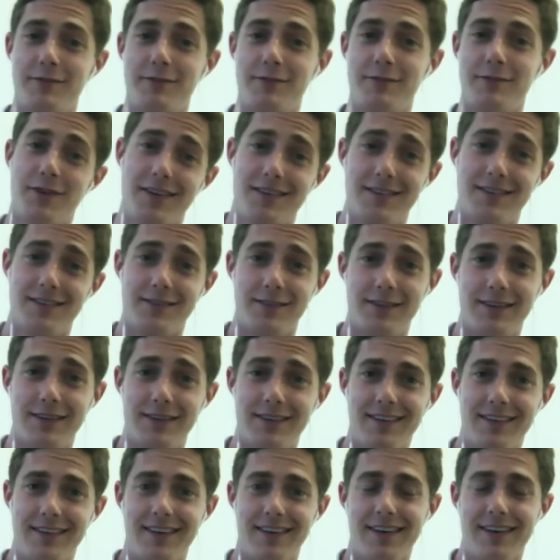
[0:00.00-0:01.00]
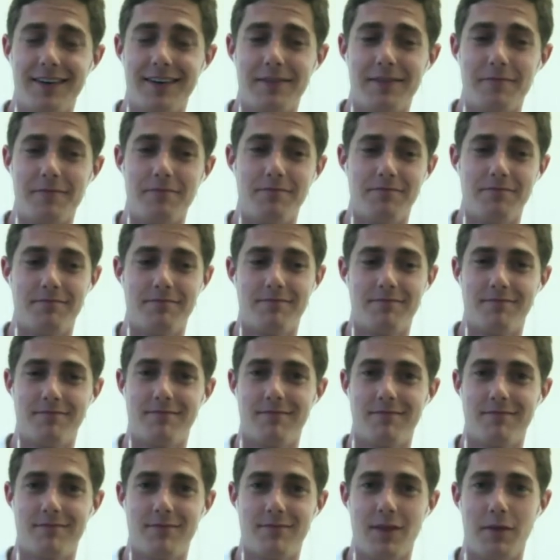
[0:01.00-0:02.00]
Sorry, Disney.
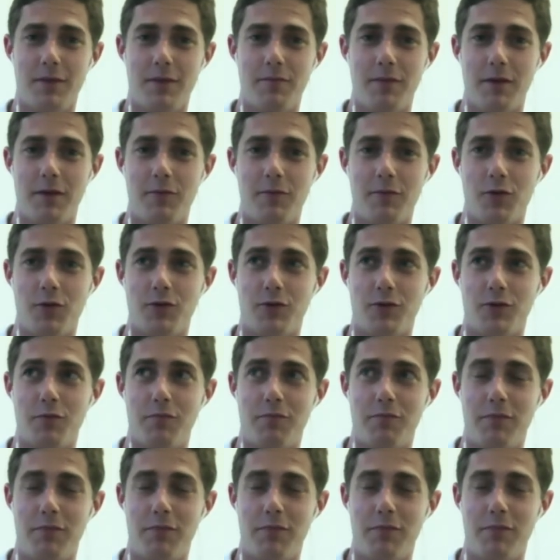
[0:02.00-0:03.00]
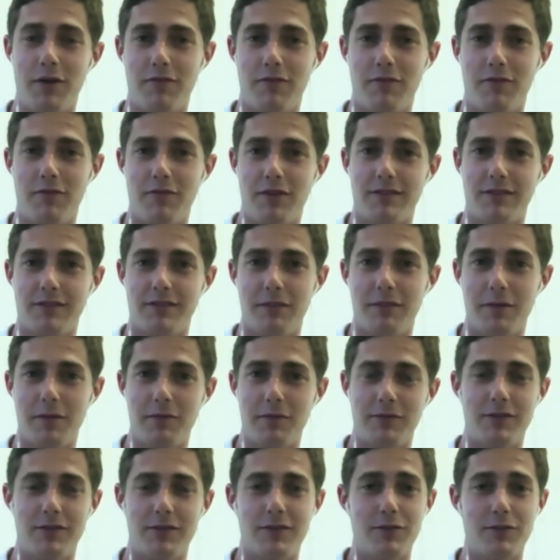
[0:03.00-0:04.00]
I'm going to paraphrase it
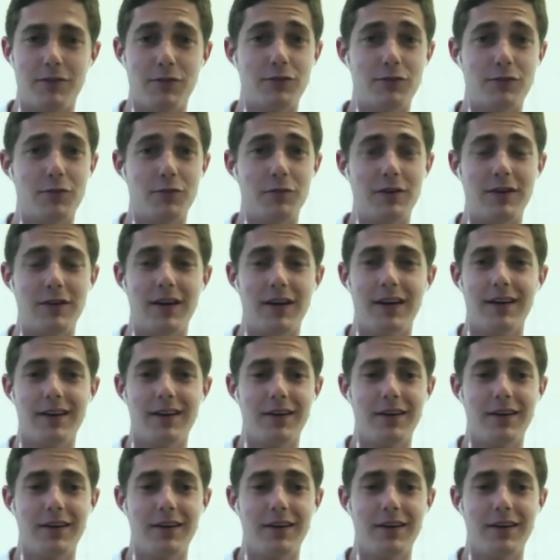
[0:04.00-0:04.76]
maybe so that you don't sue me.